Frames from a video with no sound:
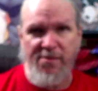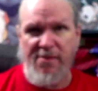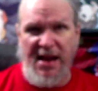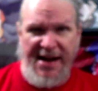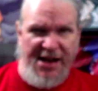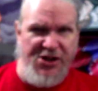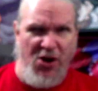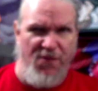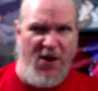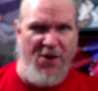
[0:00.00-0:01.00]
And as you go
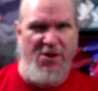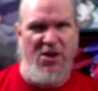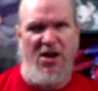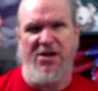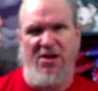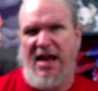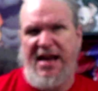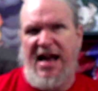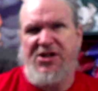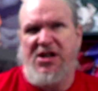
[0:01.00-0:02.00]
farther along, you're like,
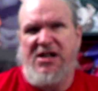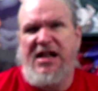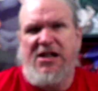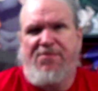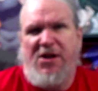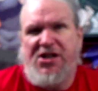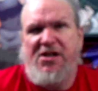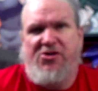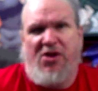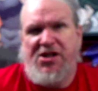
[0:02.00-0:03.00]
I shouldn't need to
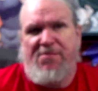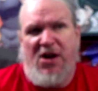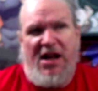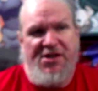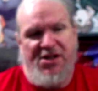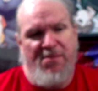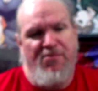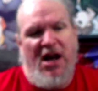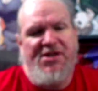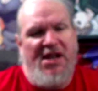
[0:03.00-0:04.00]
trust the process. The
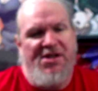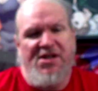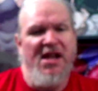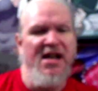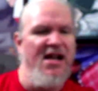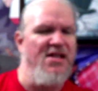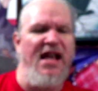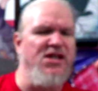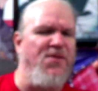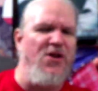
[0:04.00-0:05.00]
process
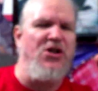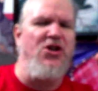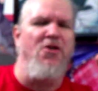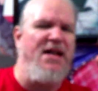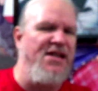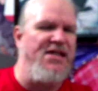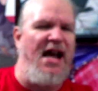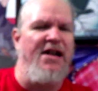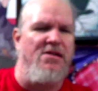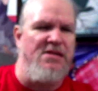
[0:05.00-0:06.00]
that's for newbies.
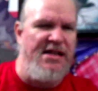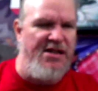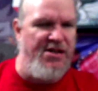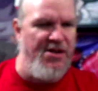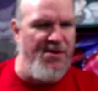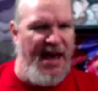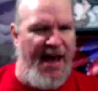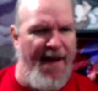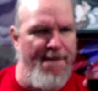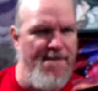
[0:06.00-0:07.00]
I don't need to do that.